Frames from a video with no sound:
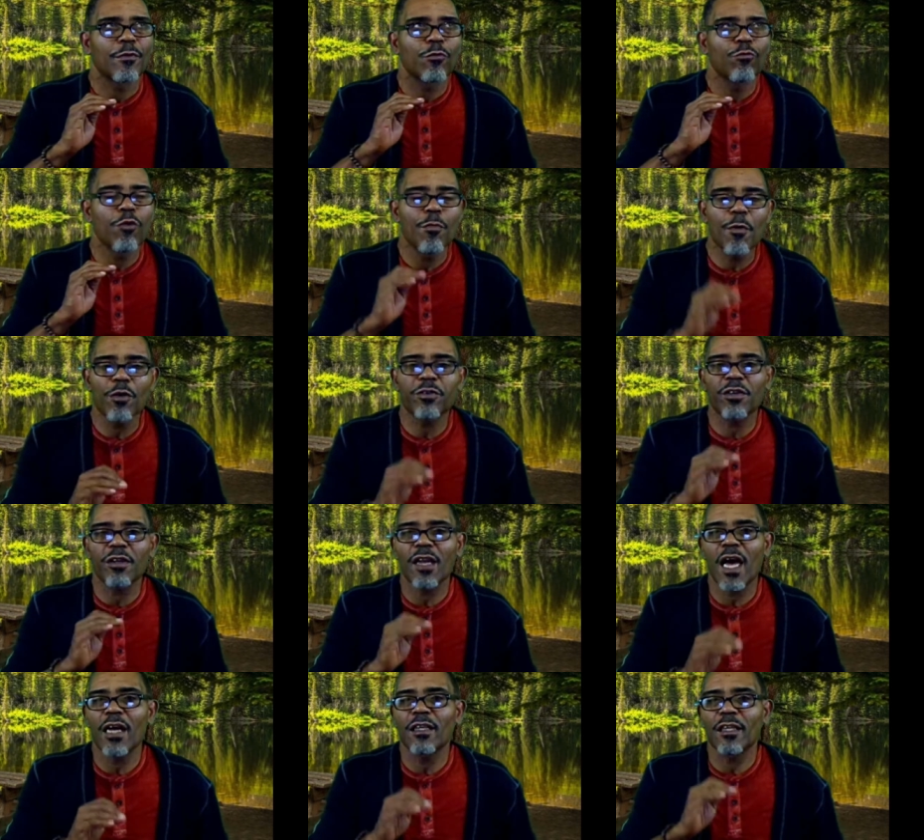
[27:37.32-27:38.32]
will most
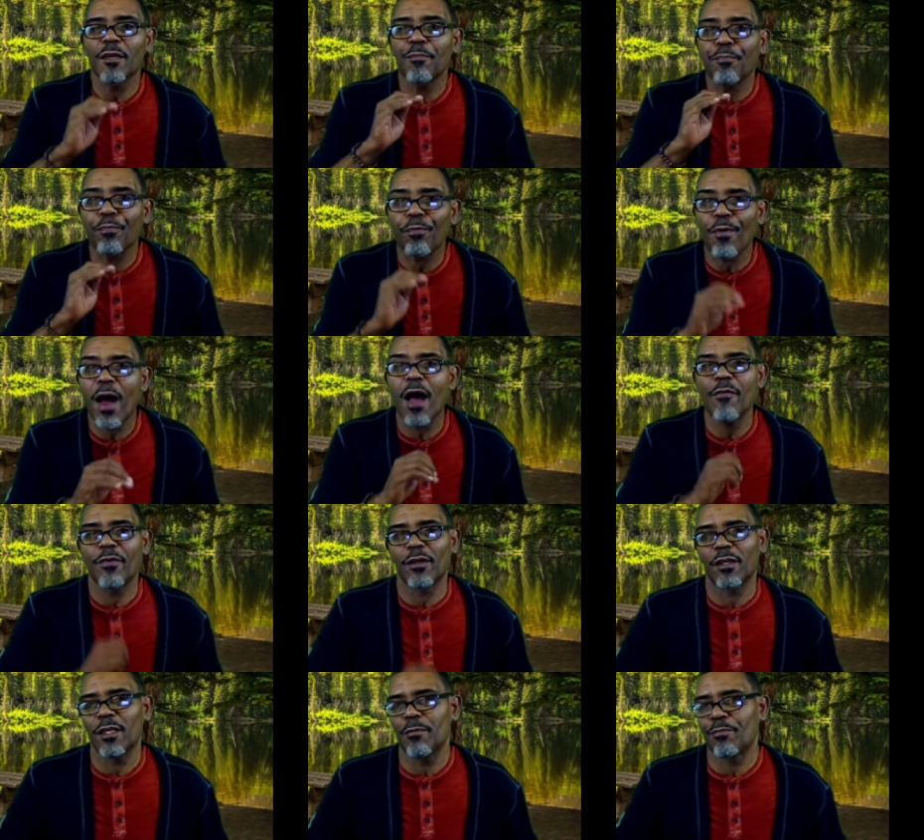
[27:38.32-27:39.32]
likely
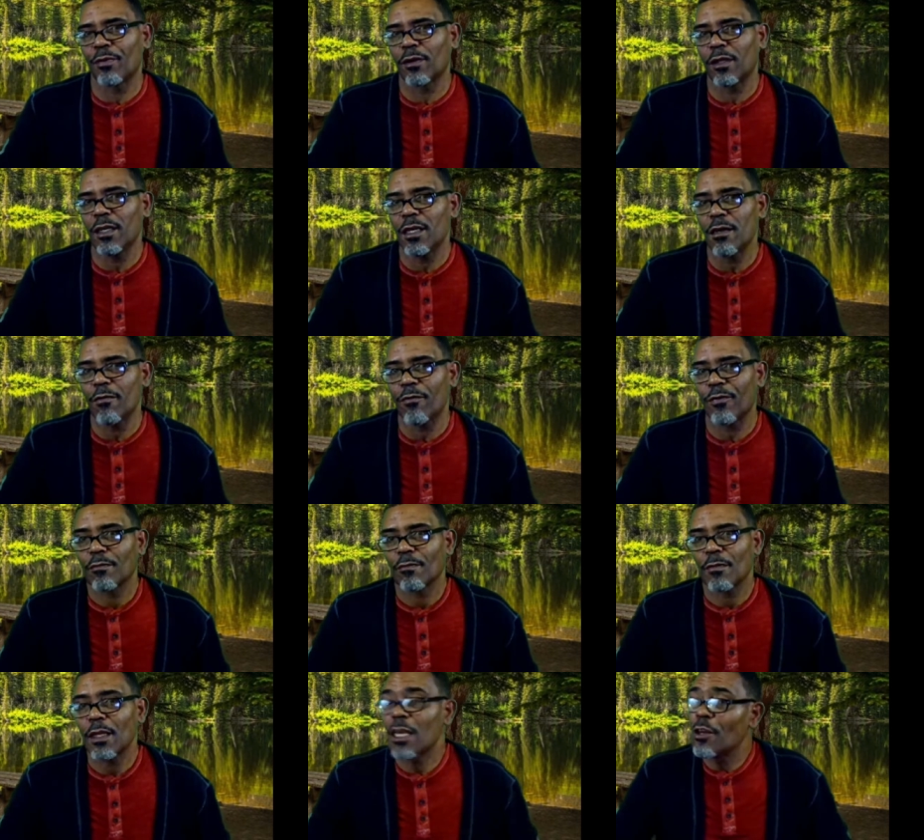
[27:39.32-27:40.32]
privately believe
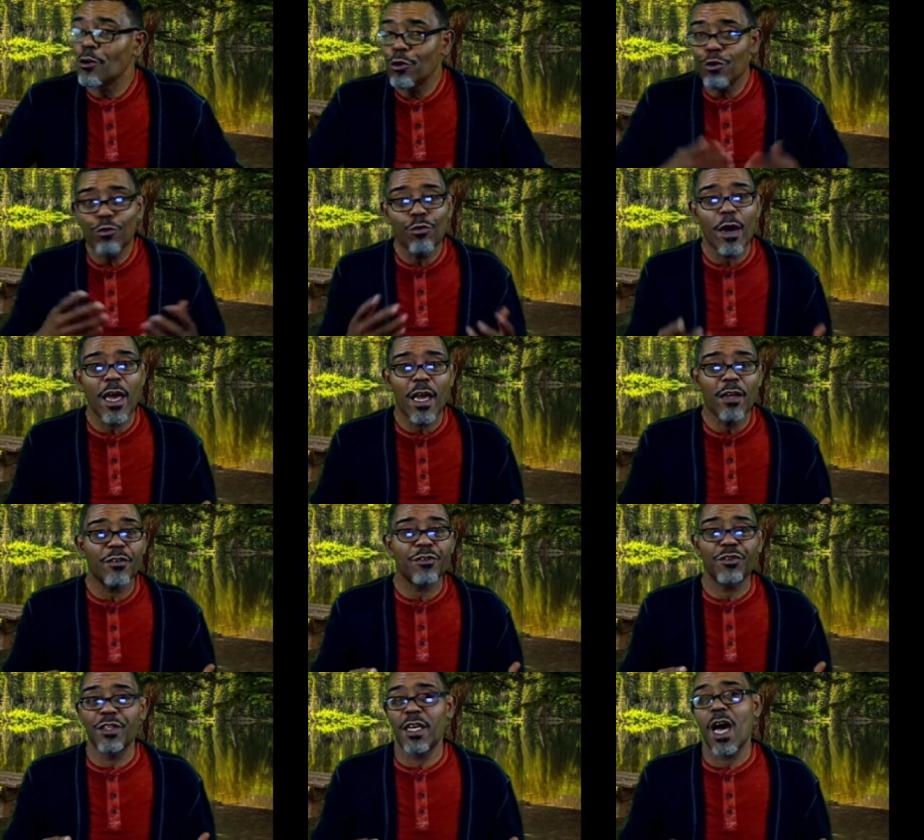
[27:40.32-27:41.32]
in New Age
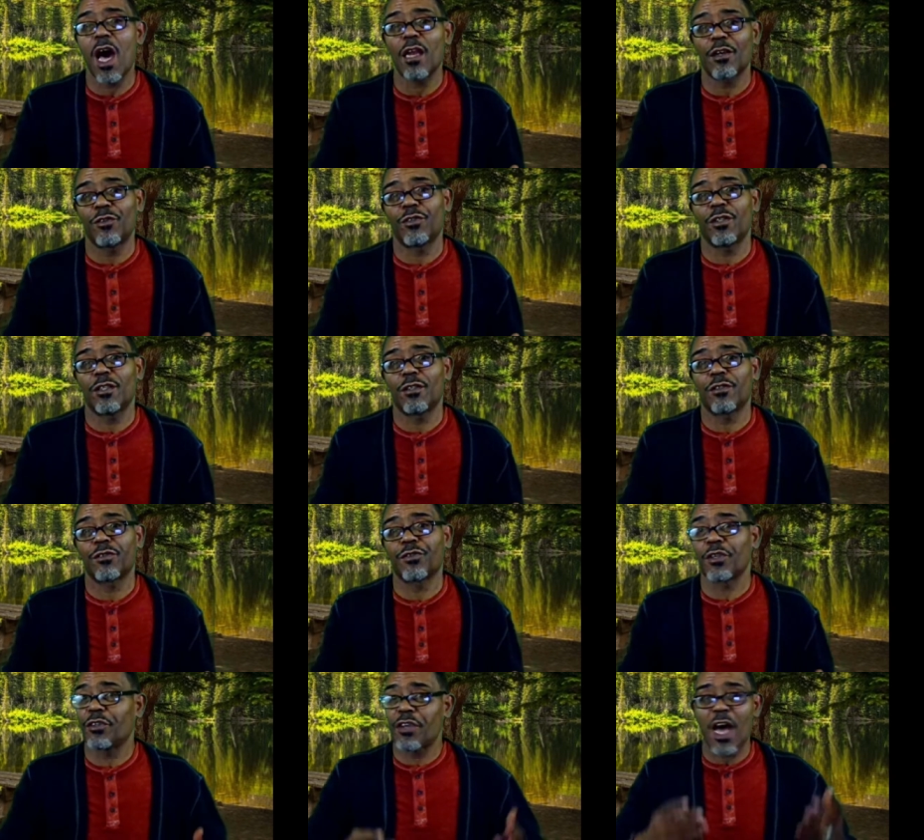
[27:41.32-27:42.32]
theologies,
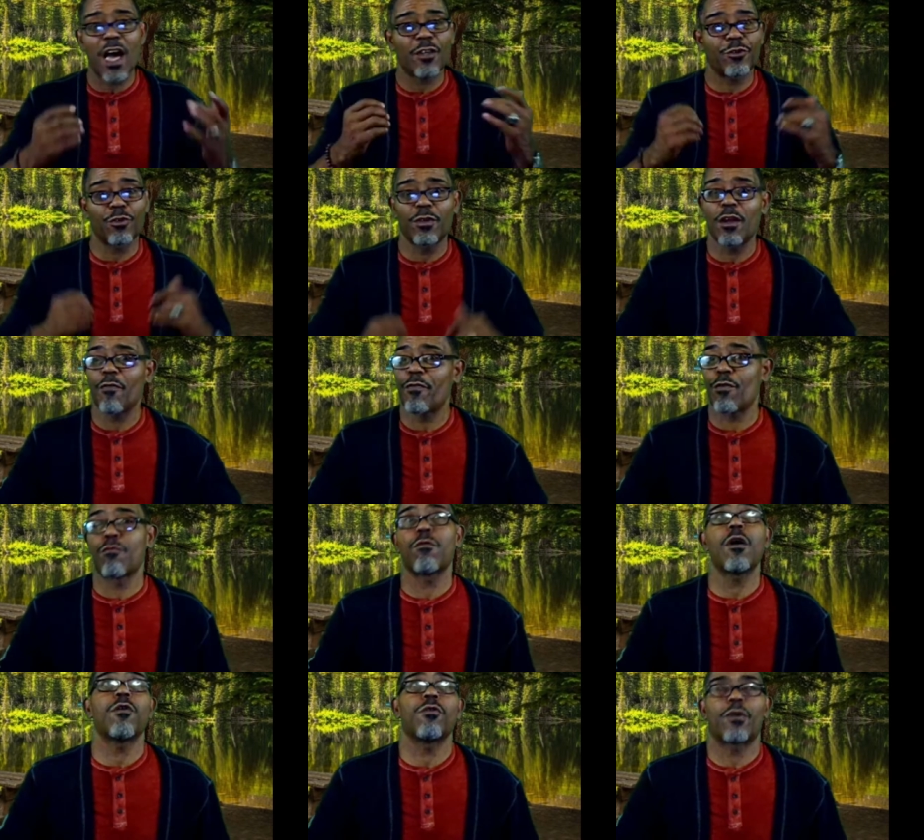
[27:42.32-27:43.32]
the doctrine of the
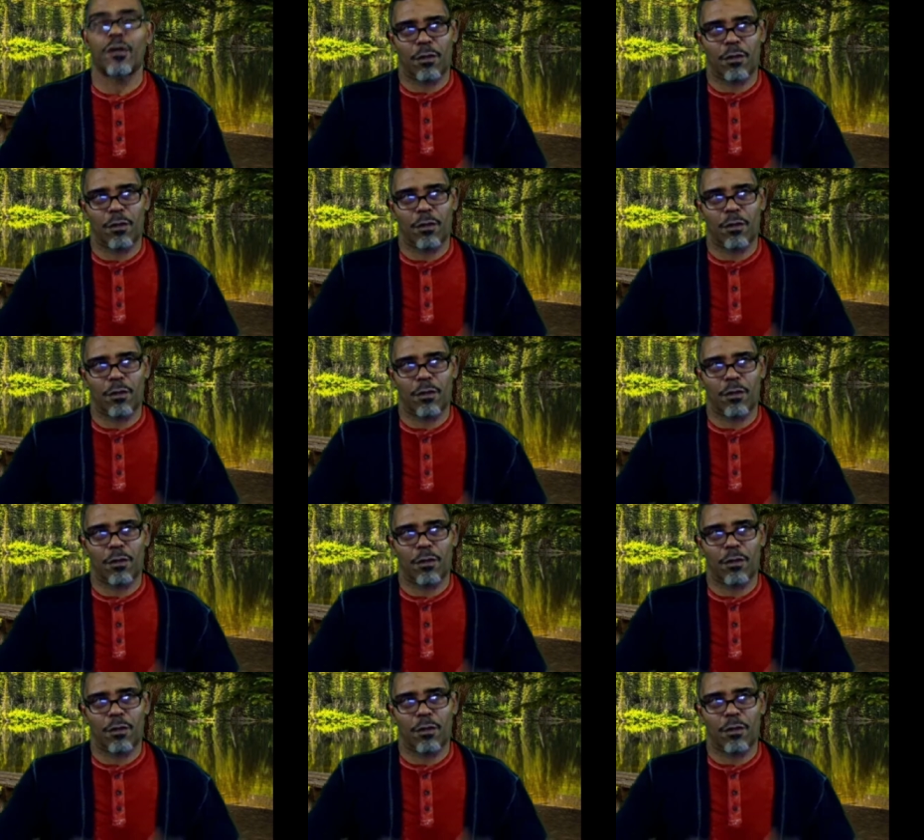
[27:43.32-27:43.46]
woke,